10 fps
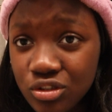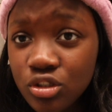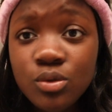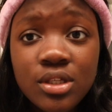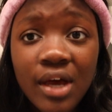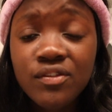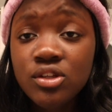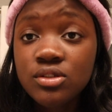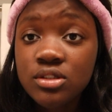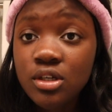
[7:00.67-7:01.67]
you don't really have to
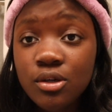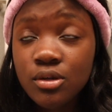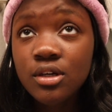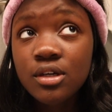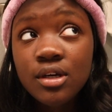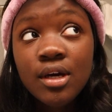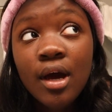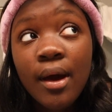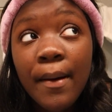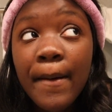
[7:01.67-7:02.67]
use a toner,
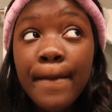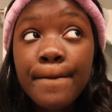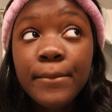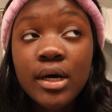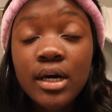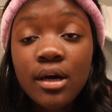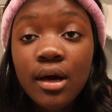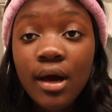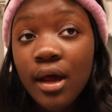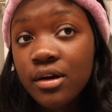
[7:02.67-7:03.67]
but
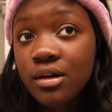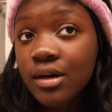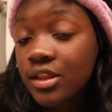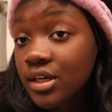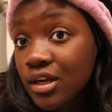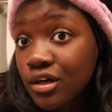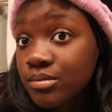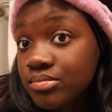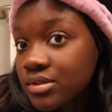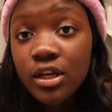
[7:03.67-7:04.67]
I don't know, I think it
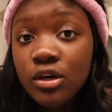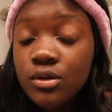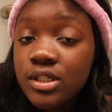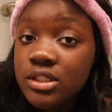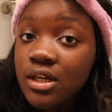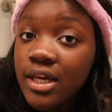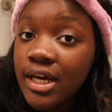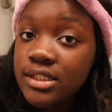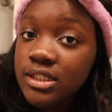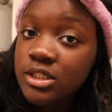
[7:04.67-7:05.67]
helps. I know glycolic
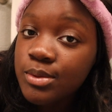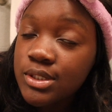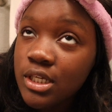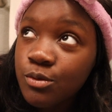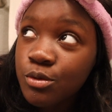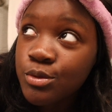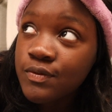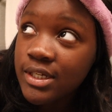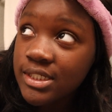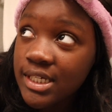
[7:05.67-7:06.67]
acid is supposed to help
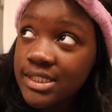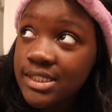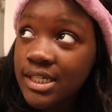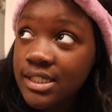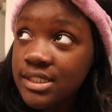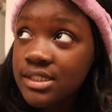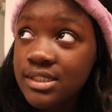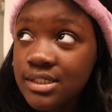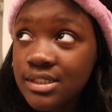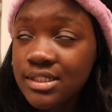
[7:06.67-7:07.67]
remove like dead
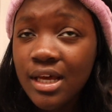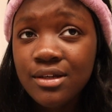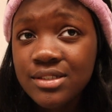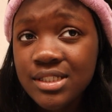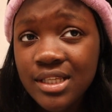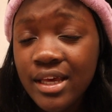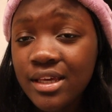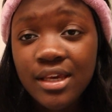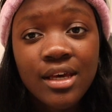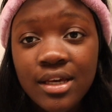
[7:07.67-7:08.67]
skin cells and
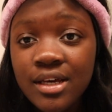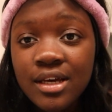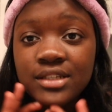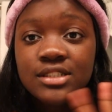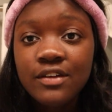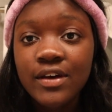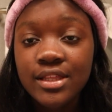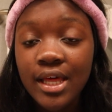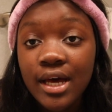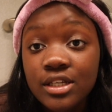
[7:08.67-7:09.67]
like stuff
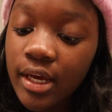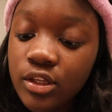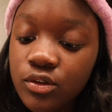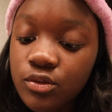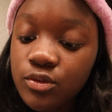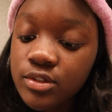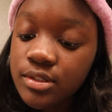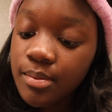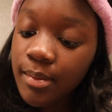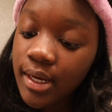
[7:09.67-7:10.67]
like that. I
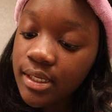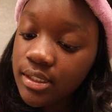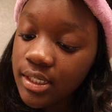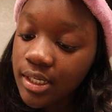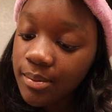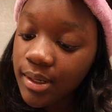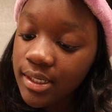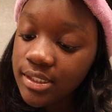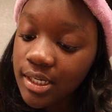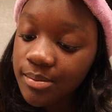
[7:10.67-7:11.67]
use my
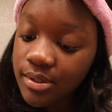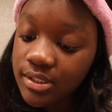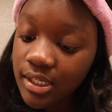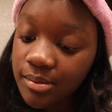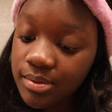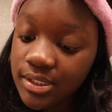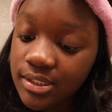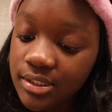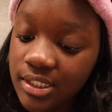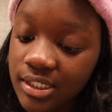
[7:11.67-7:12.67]
Niacinamide 10% plus
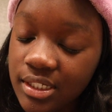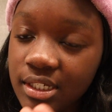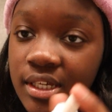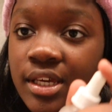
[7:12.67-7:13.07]
zinc.